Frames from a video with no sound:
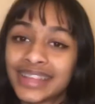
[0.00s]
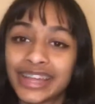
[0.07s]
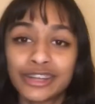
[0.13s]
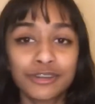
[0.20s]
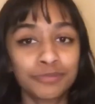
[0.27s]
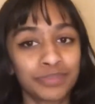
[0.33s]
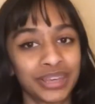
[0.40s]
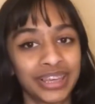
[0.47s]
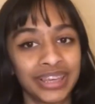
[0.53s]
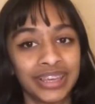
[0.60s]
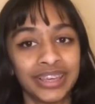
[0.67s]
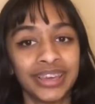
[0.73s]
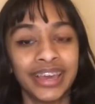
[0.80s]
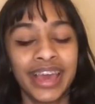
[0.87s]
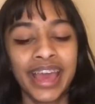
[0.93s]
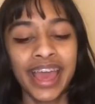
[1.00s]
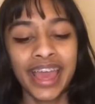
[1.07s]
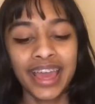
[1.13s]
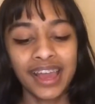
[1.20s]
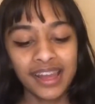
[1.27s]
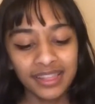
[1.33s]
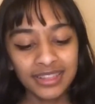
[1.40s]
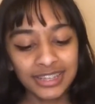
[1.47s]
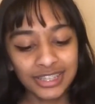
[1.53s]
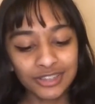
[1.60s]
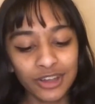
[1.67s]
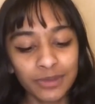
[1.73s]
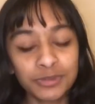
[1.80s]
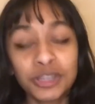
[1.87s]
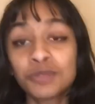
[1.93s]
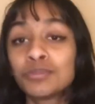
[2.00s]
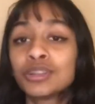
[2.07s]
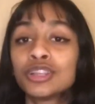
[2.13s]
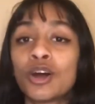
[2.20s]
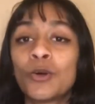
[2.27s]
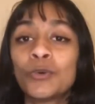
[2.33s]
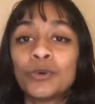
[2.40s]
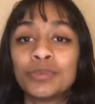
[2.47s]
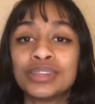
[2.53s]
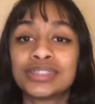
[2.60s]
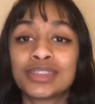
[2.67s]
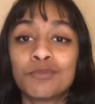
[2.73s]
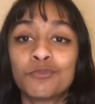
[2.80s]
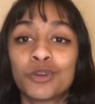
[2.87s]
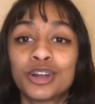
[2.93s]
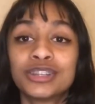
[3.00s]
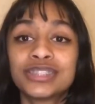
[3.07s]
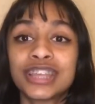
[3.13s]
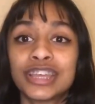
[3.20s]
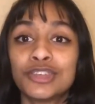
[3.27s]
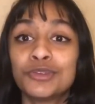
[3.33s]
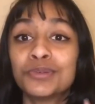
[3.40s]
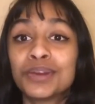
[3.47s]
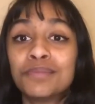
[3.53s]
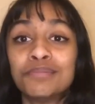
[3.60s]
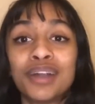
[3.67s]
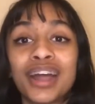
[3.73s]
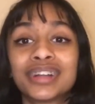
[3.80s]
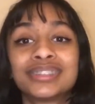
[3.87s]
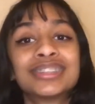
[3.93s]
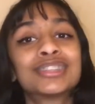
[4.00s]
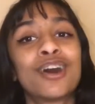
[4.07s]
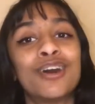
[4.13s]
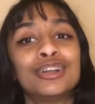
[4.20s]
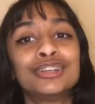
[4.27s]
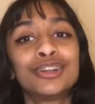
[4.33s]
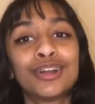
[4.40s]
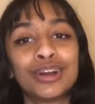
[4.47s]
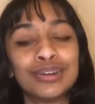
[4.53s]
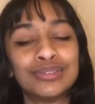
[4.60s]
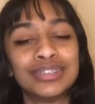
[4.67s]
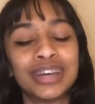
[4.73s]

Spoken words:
P. In the description below will be some words that you can practice on your own time,